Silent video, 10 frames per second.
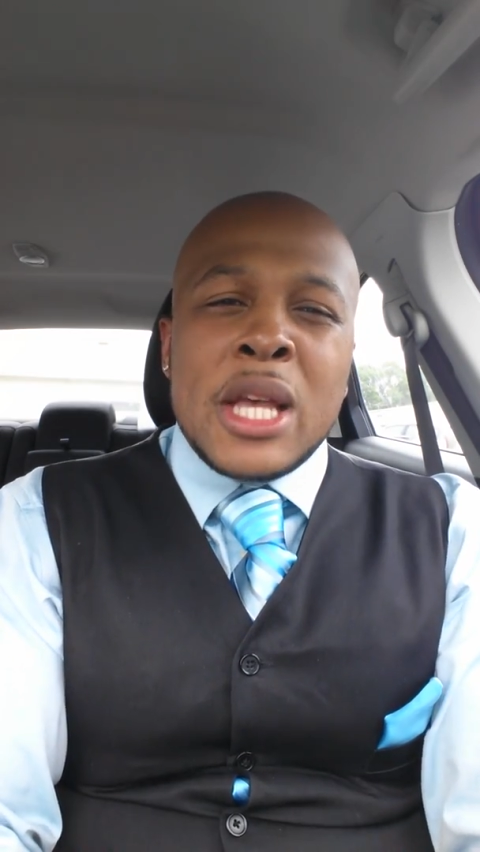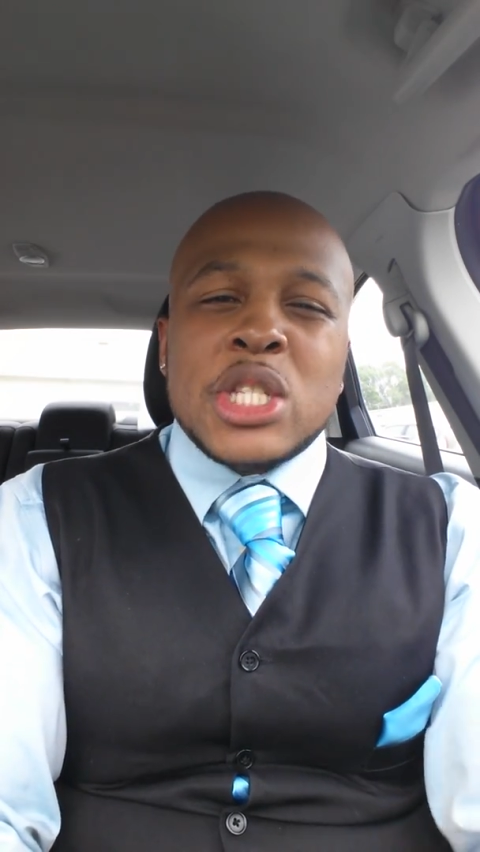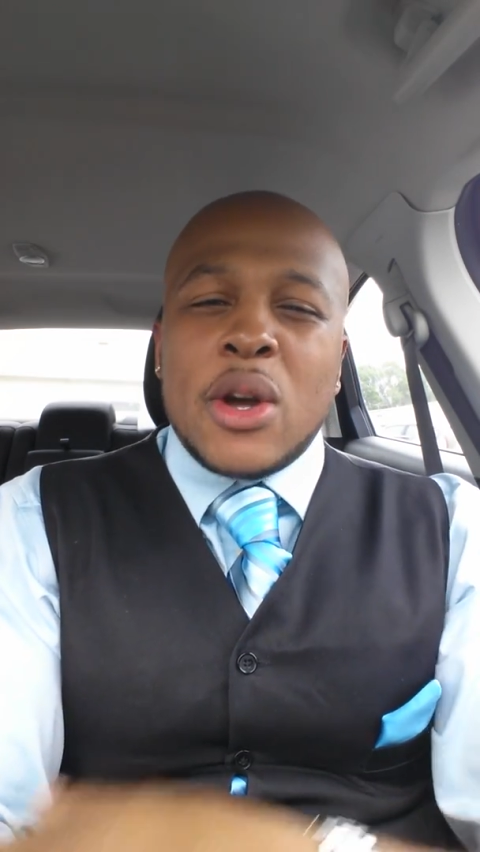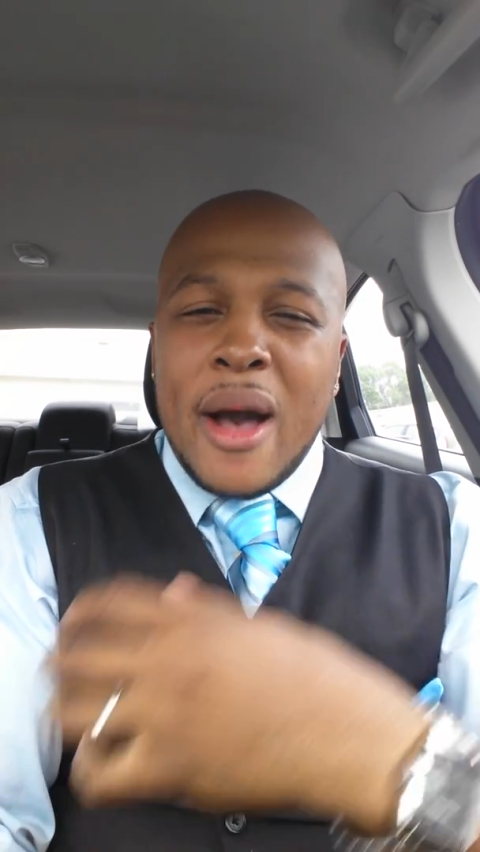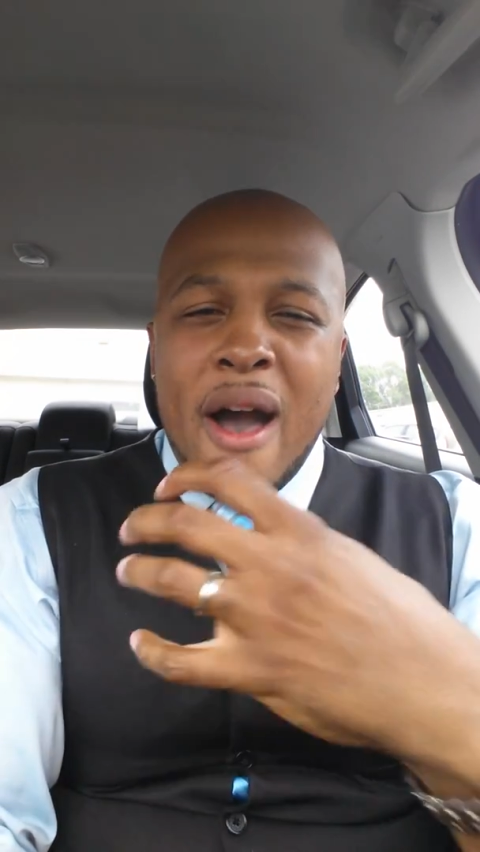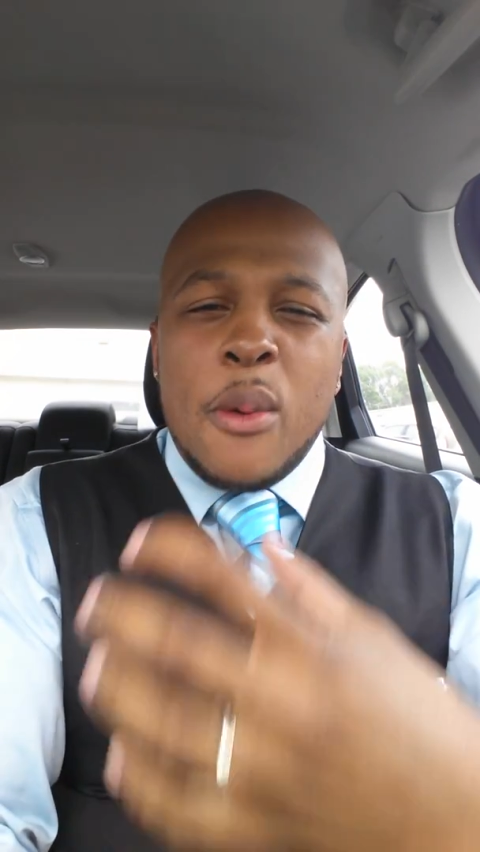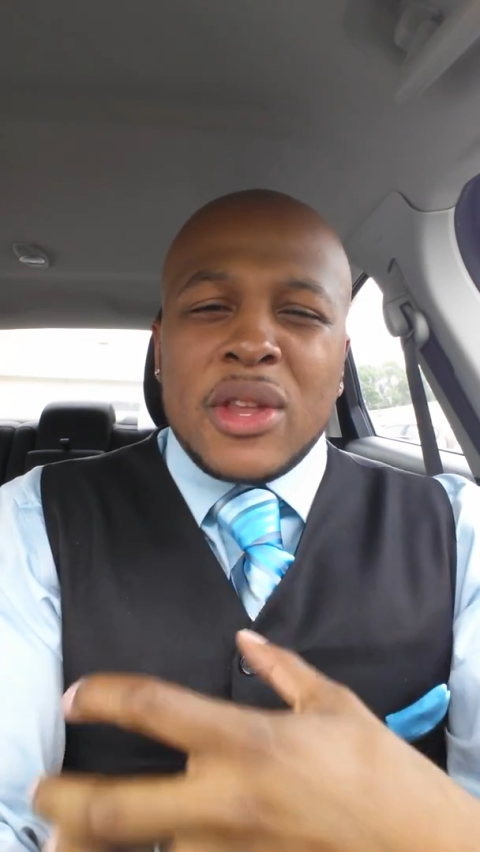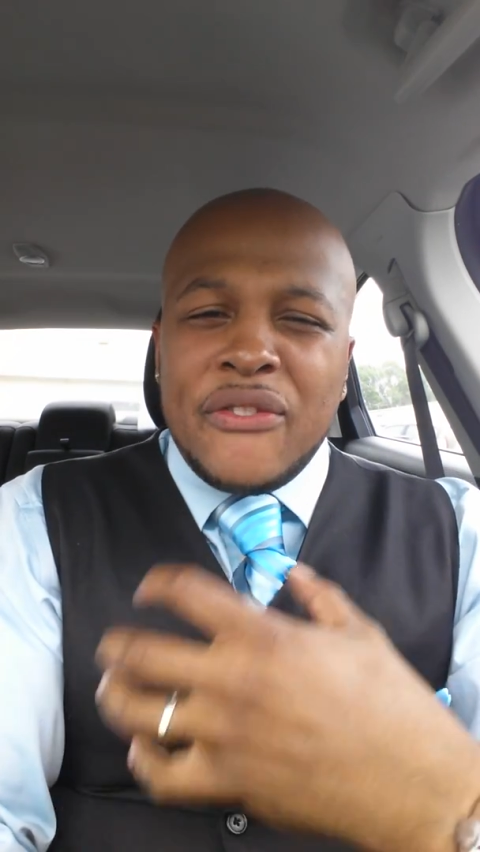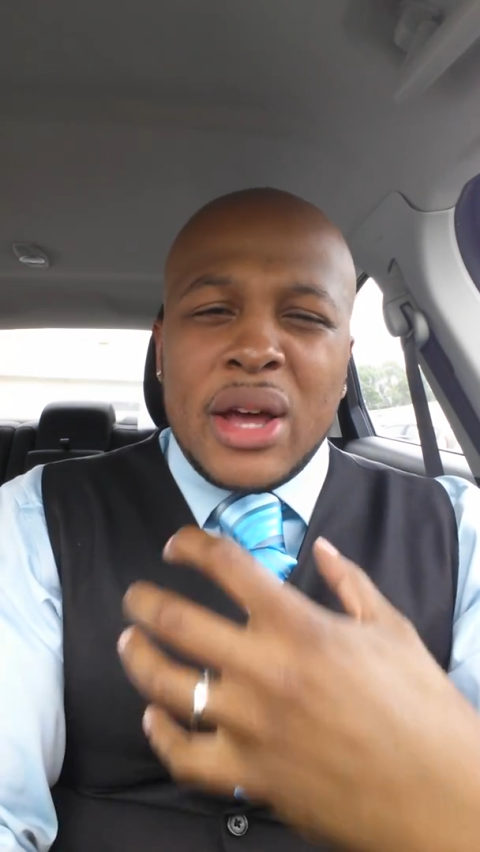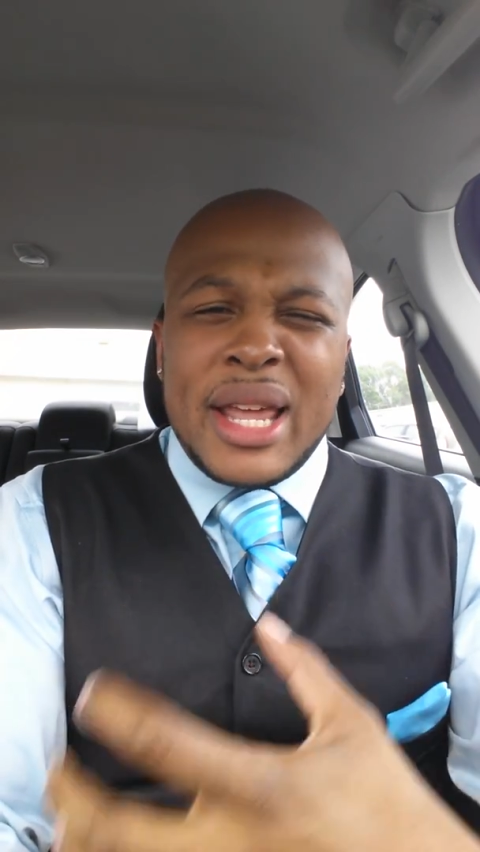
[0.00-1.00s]
So I
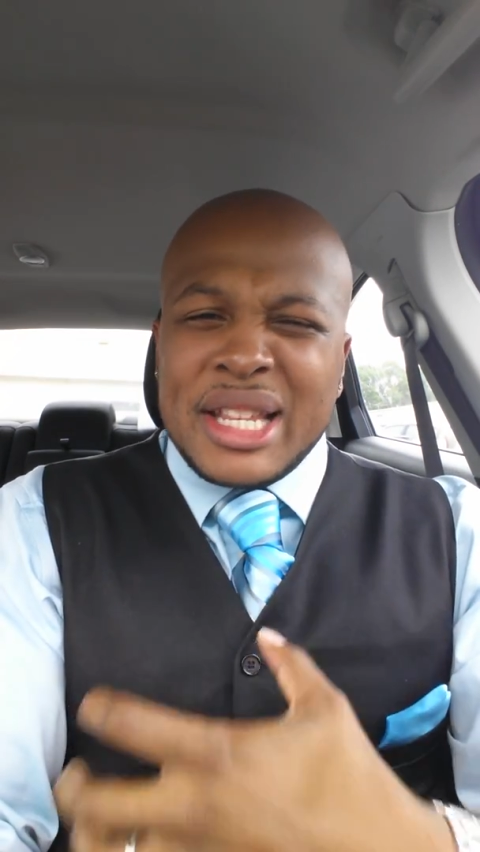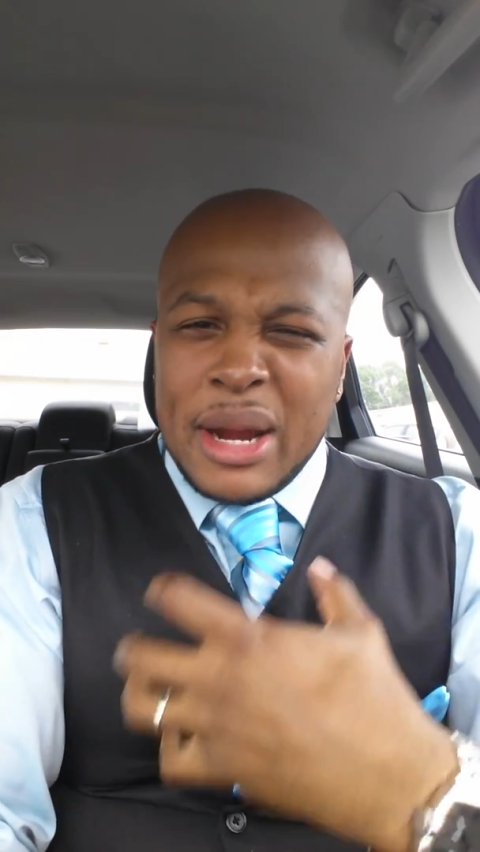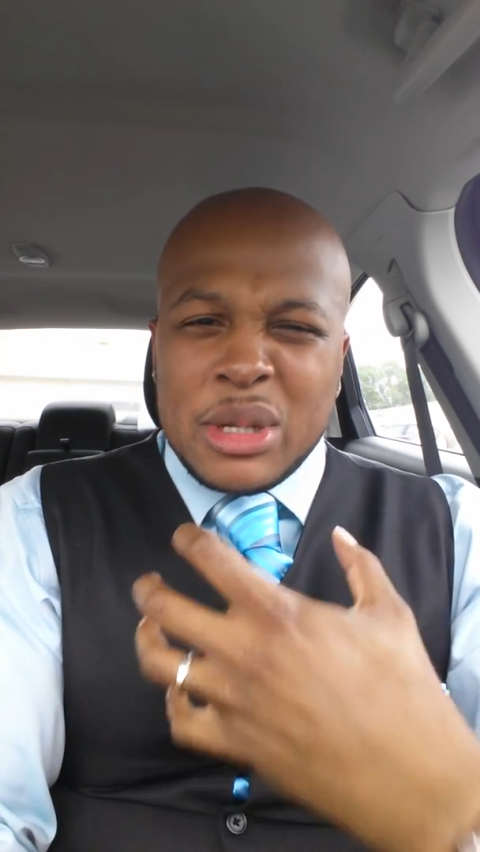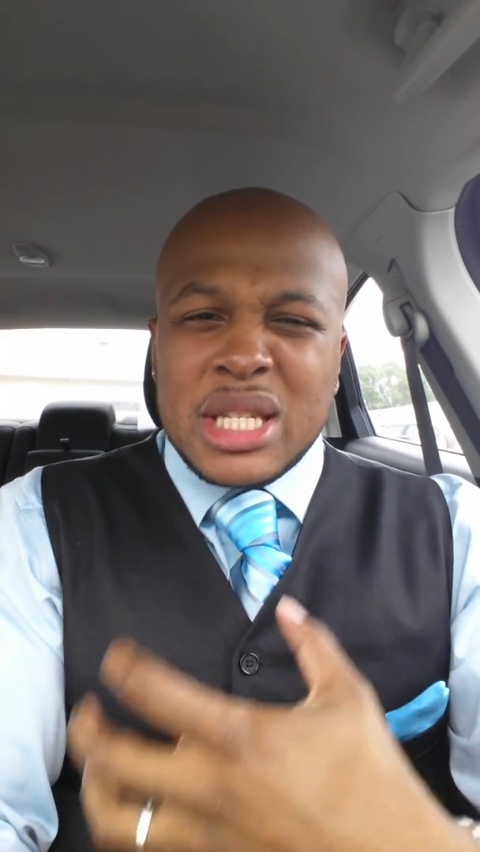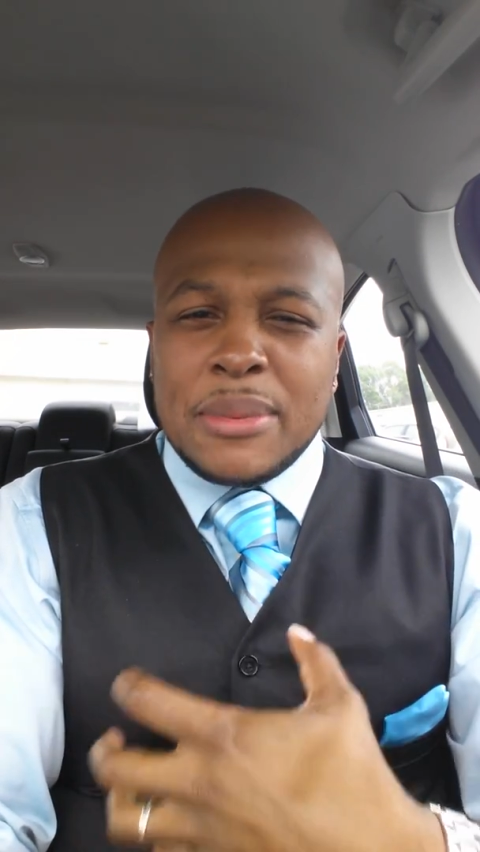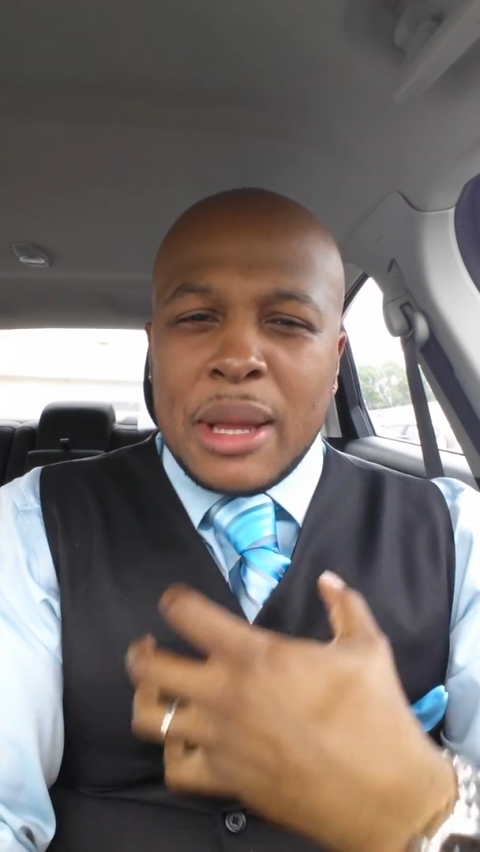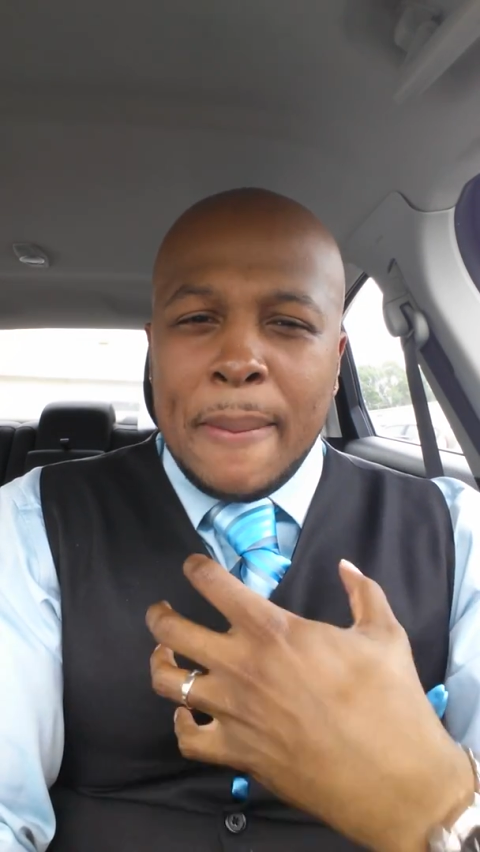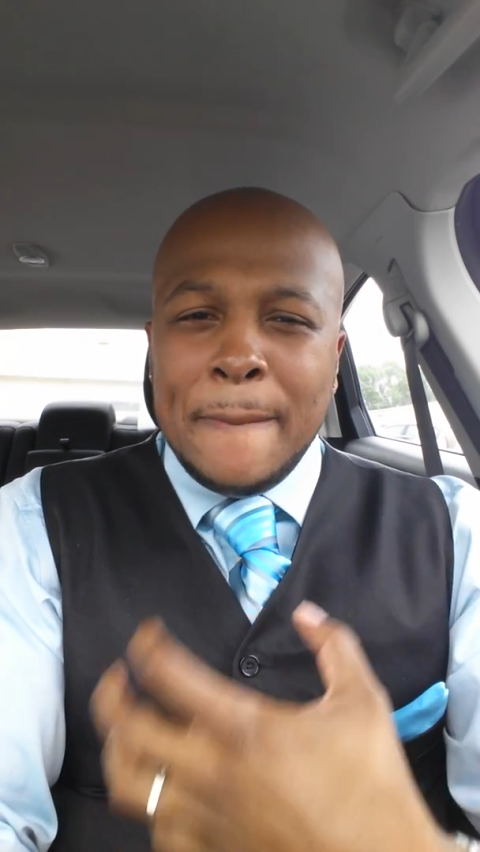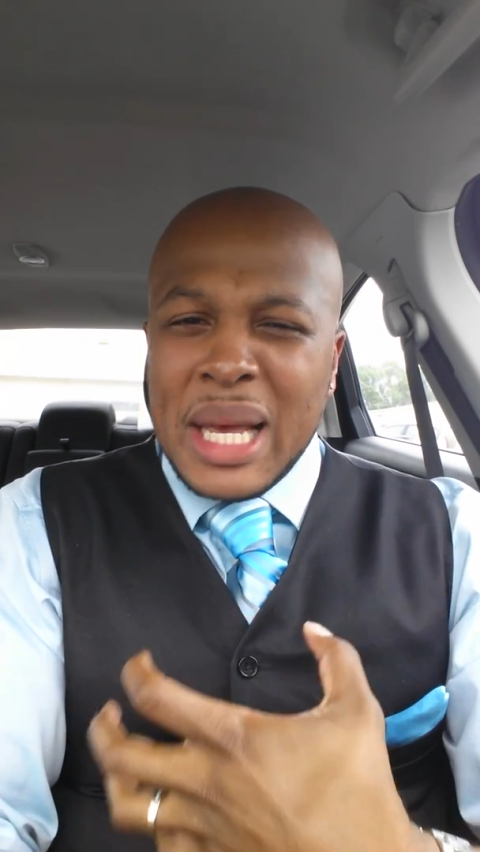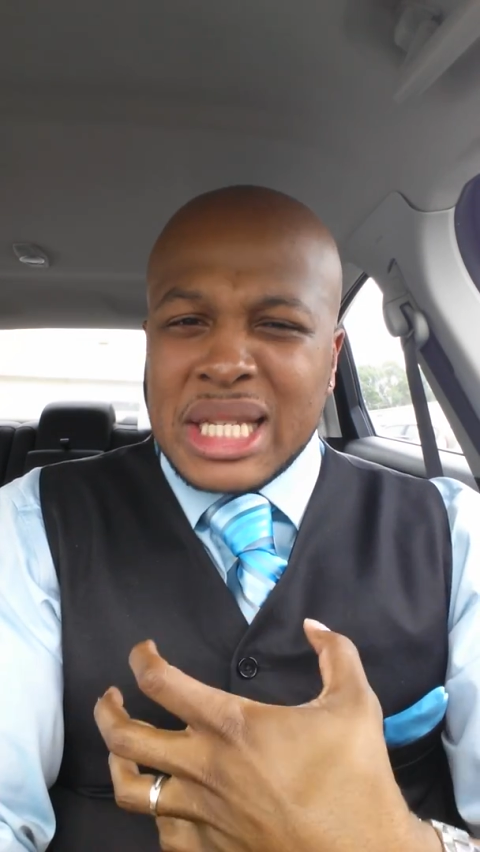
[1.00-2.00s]
always felt like there was something